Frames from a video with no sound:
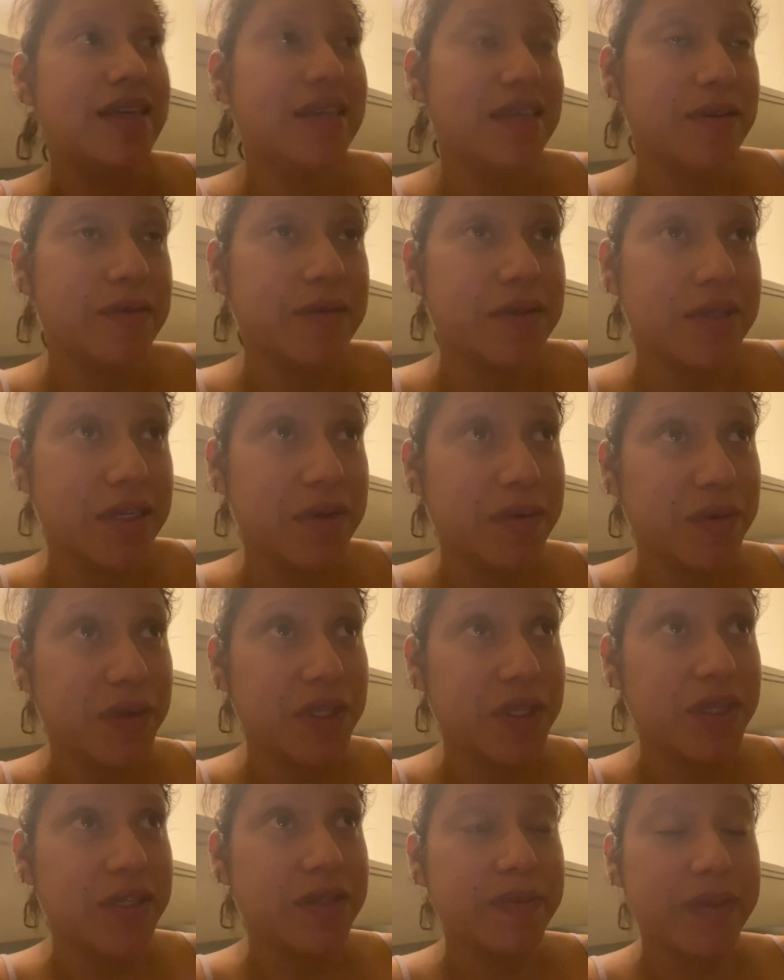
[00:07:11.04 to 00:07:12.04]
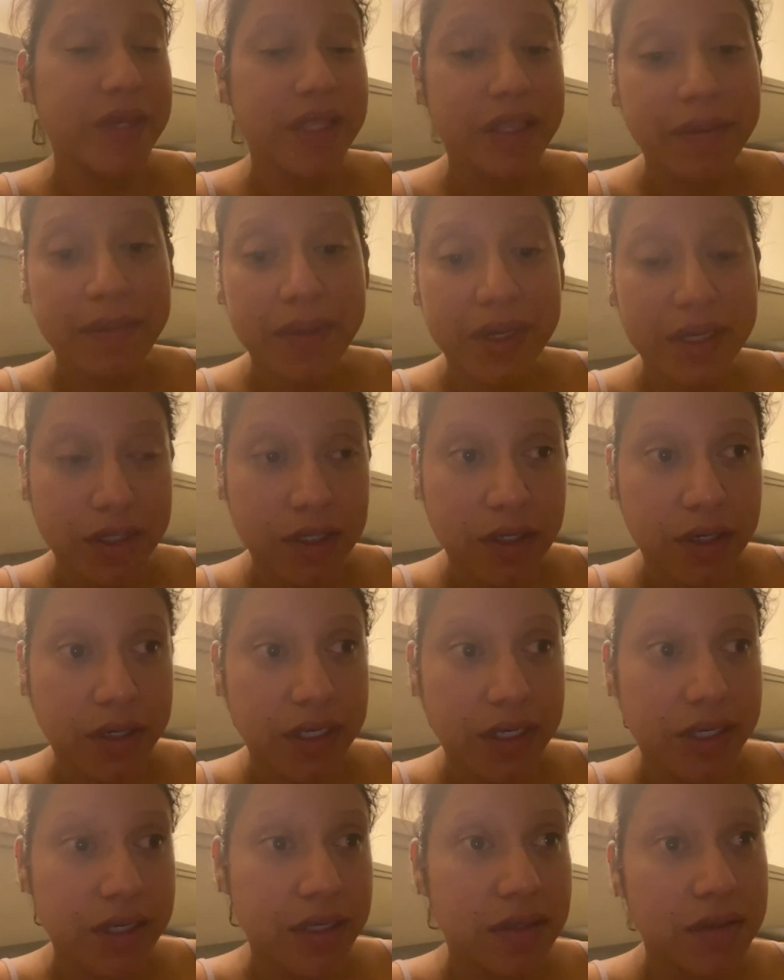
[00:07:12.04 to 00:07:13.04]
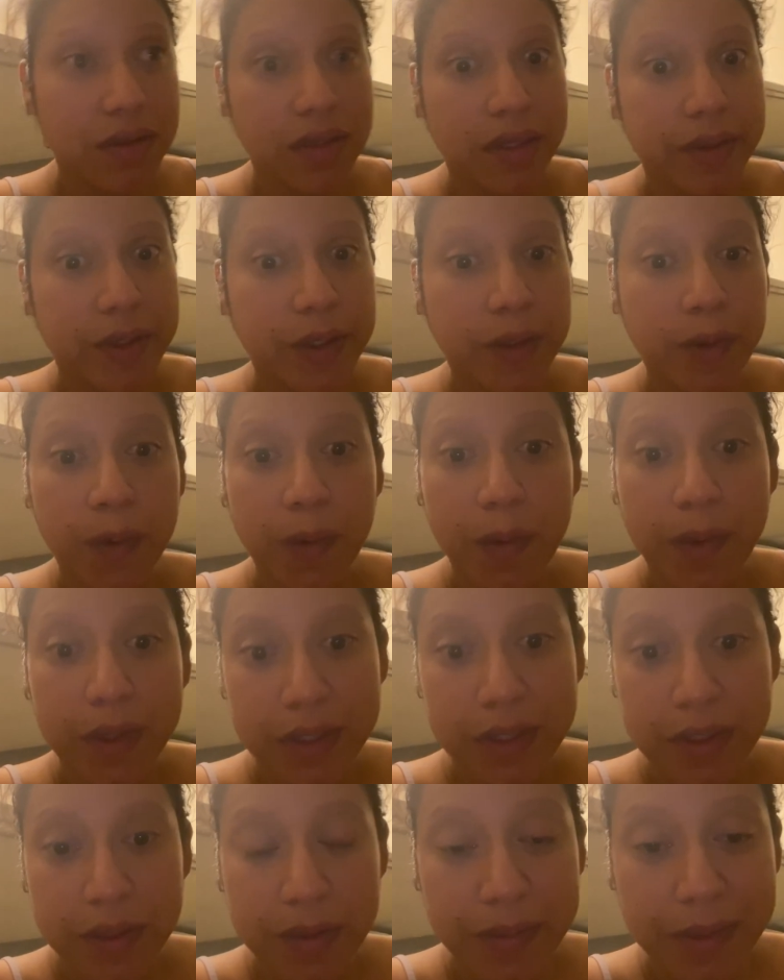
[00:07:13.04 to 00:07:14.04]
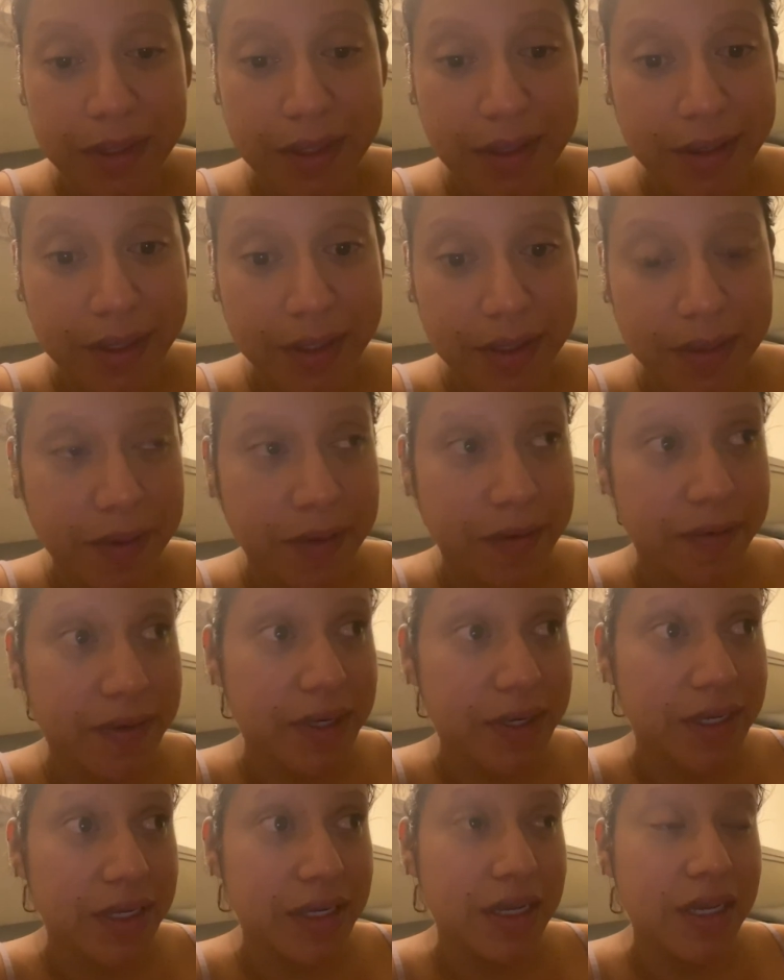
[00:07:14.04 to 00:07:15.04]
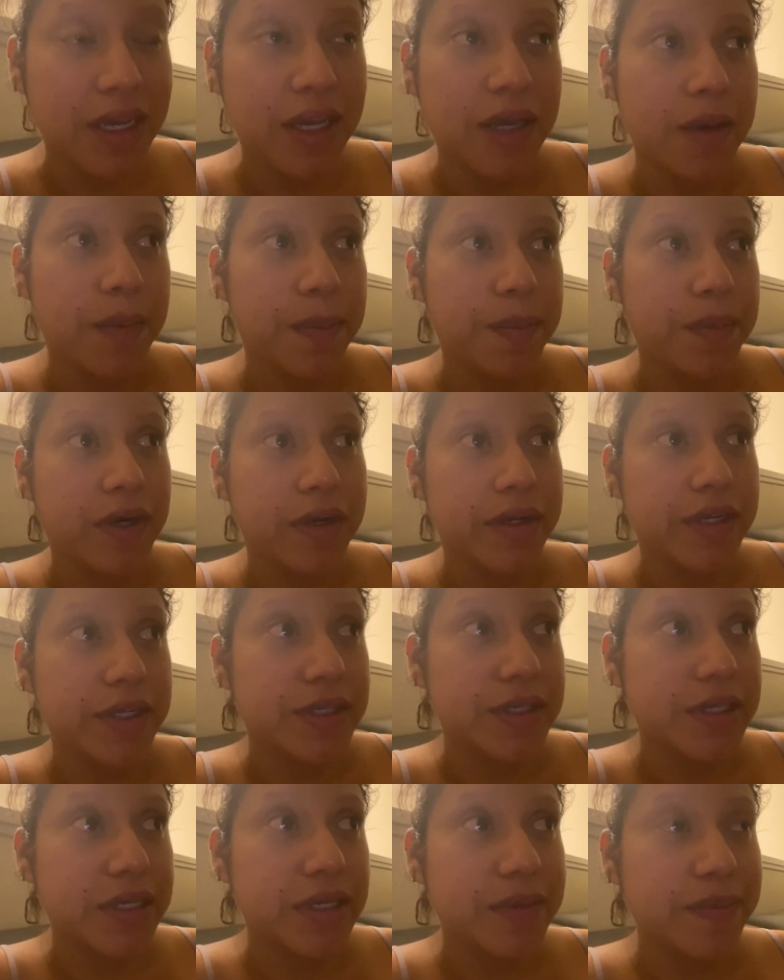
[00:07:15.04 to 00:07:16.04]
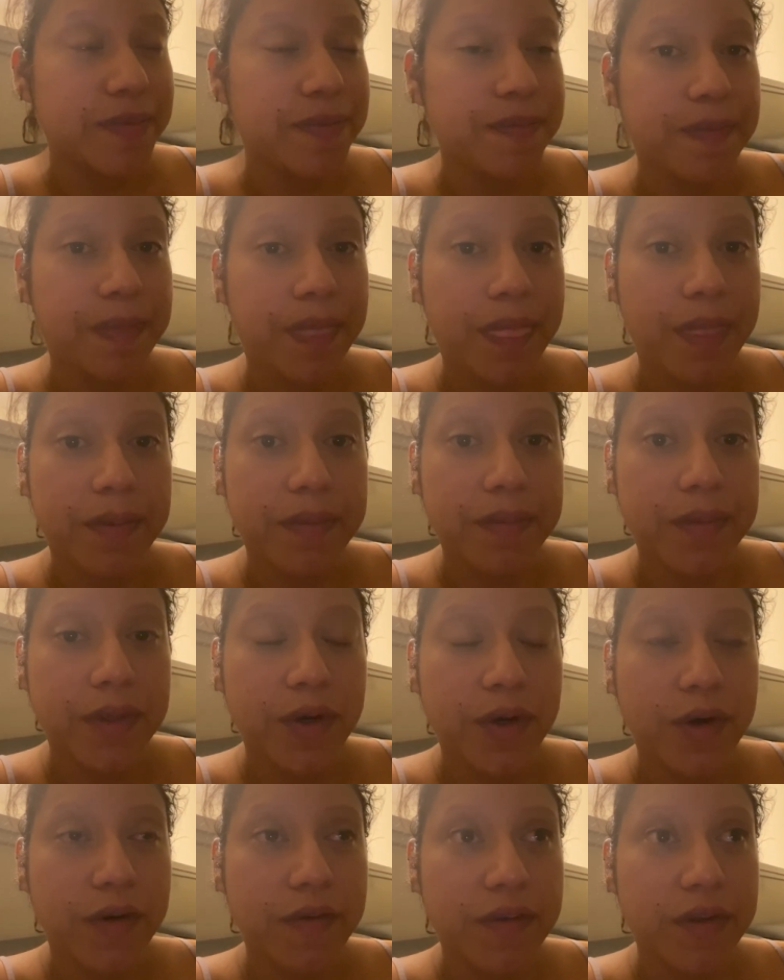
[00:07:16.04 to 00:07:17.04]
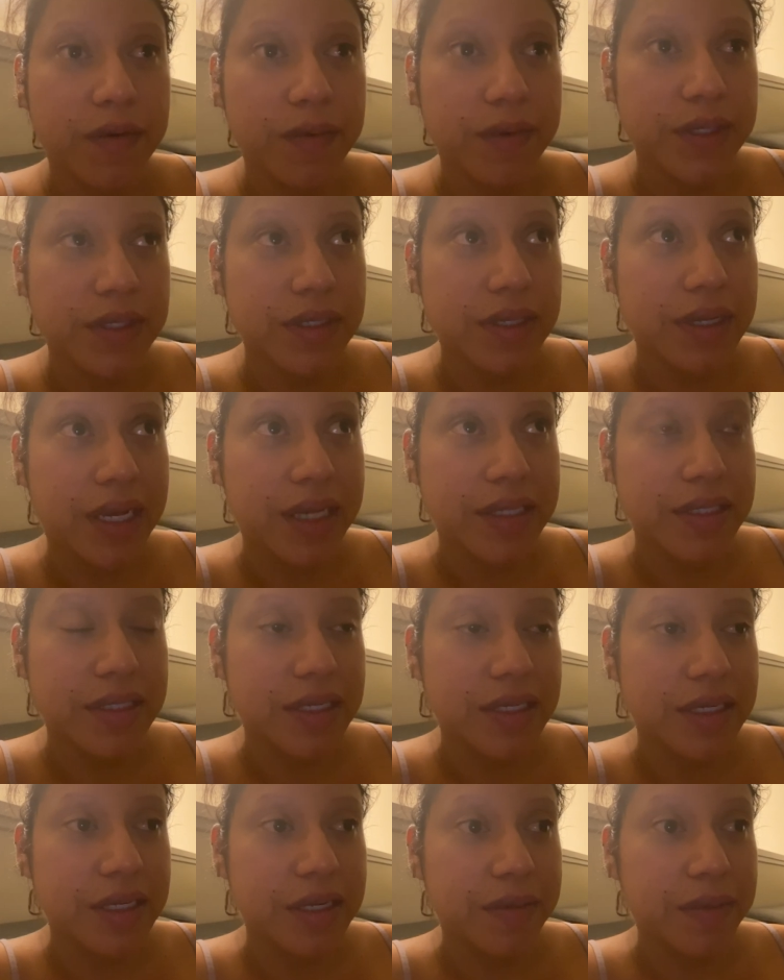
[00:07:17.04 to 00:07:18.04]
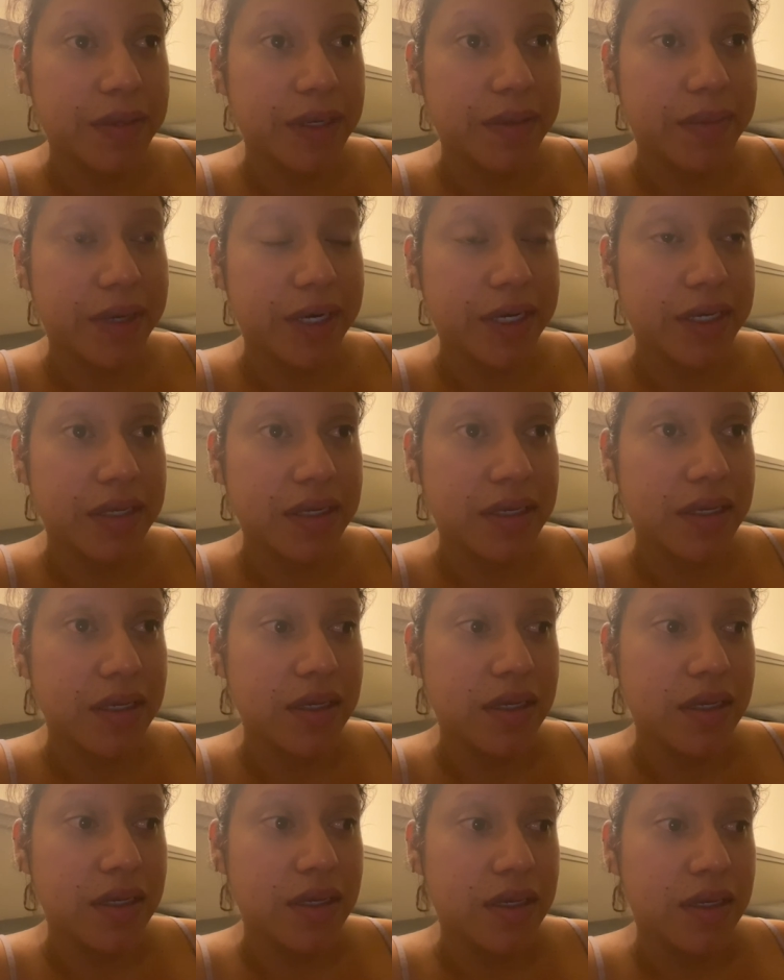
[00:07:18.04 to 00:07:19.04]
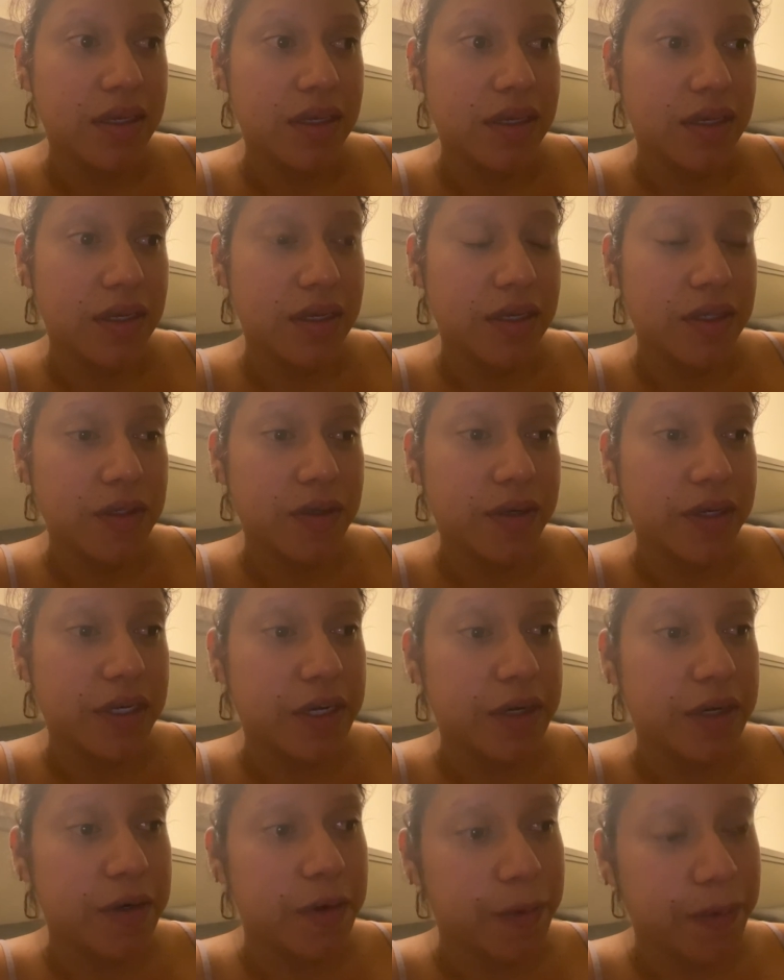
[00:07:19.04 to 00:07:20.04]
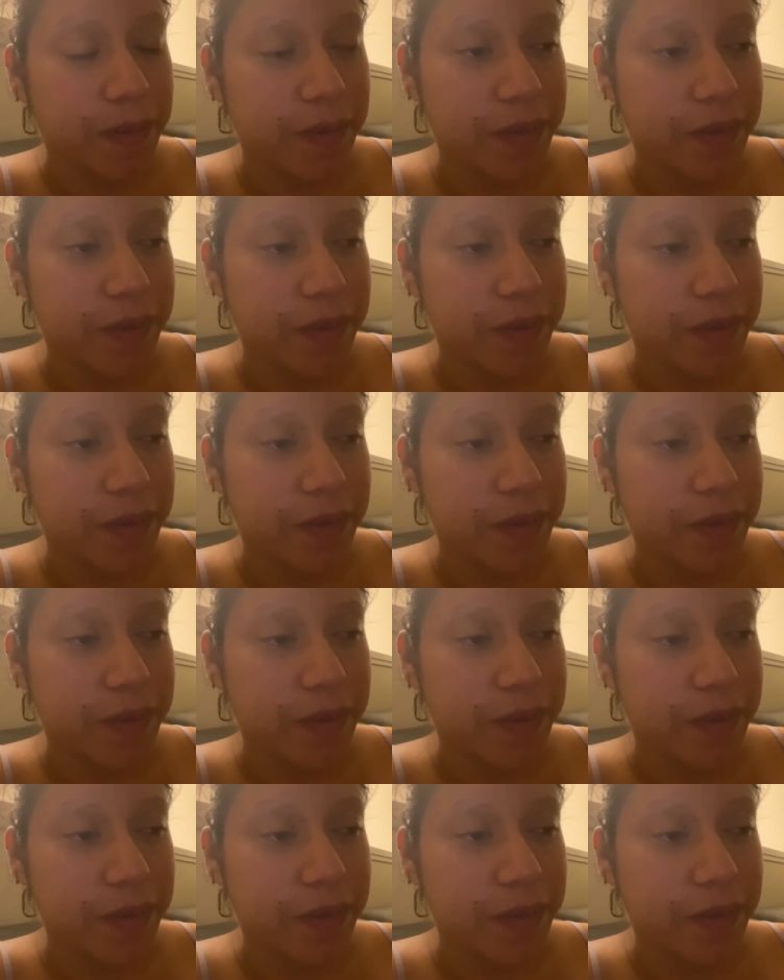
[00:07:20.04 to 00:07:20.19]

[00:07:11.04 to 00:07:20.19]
It was like when this pandemic started, like who wants to be in the hospital, right? But honestly, COVID was the last thing on my mind until I got home.